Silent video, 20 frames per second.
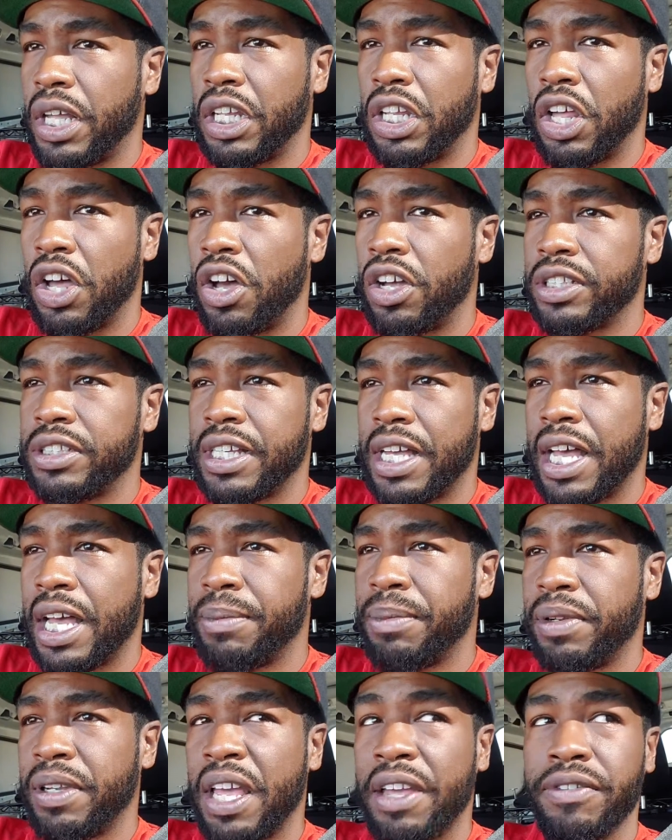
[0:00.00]
a long
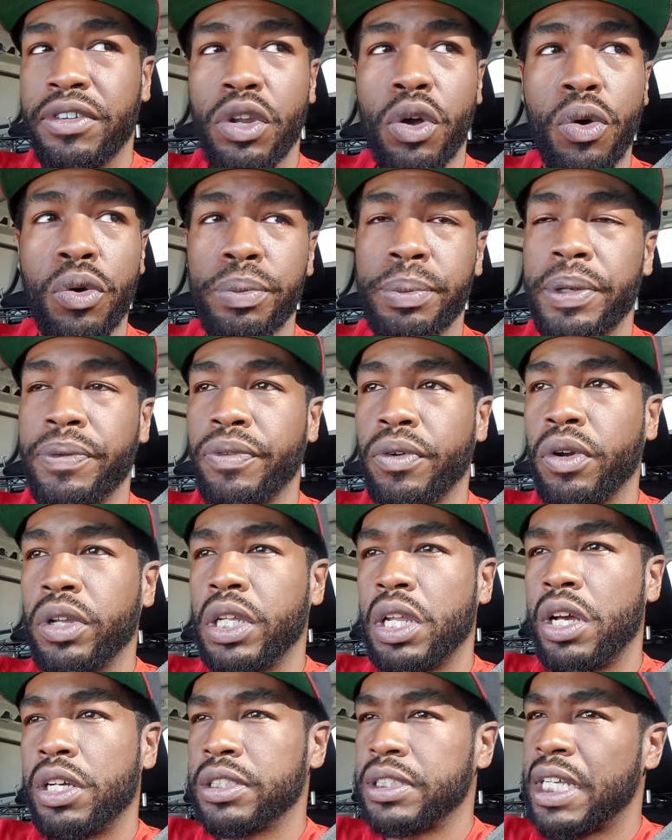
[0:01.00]
time, and they've known me for a
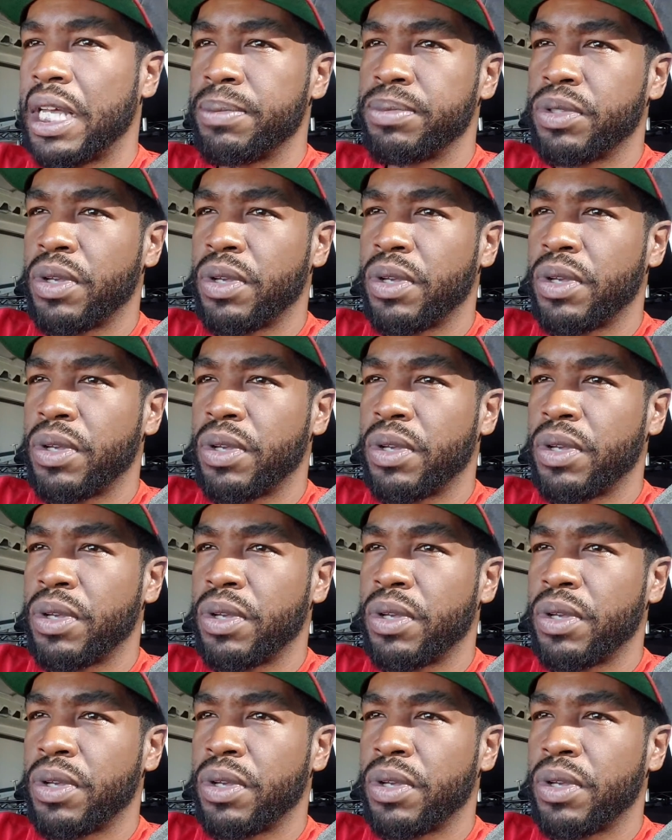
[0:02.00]
long time.